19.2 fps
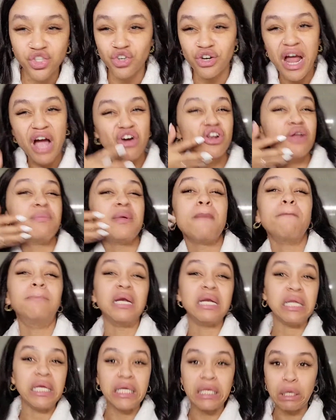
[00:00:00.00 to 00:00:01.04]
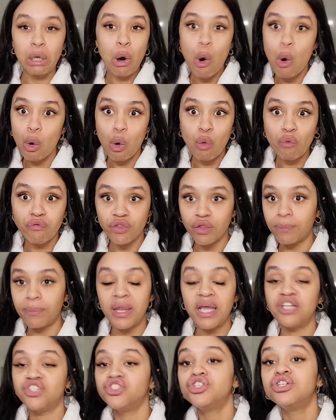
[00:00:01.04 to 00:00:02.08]
You're not going to be bleeding all over the
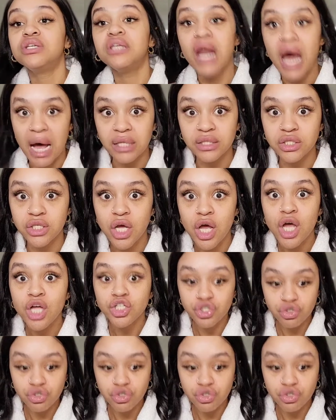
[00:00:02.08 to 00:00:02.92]
place. You're not.